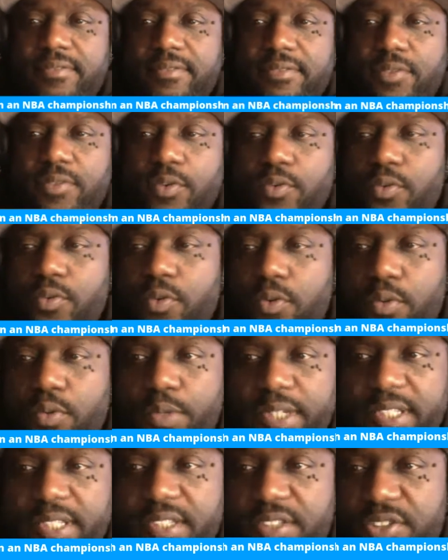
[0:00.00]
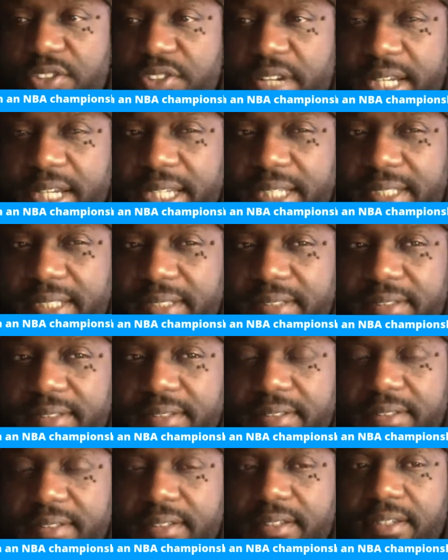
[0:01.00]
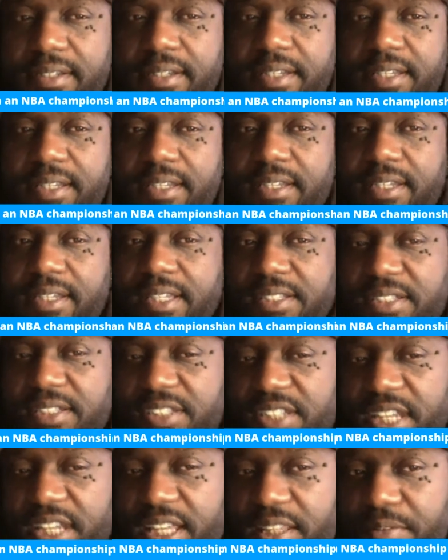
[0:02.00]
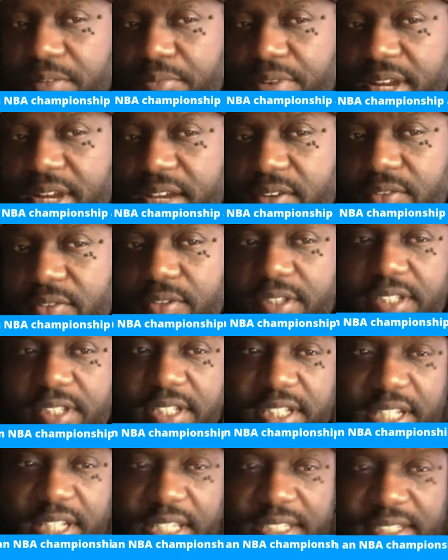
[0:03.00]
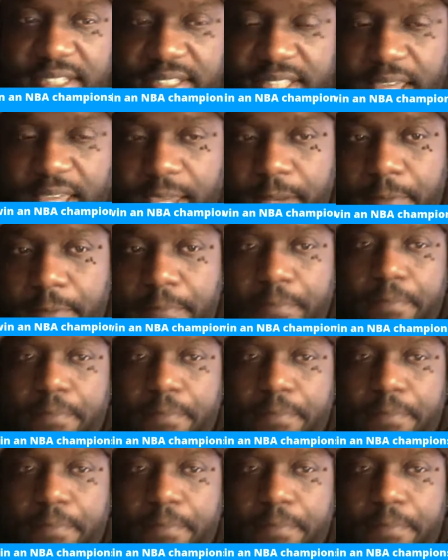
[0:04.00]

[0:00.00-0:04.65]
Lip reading: Who is the trade? Is it Jaylen Brown or is it Jason Tatum?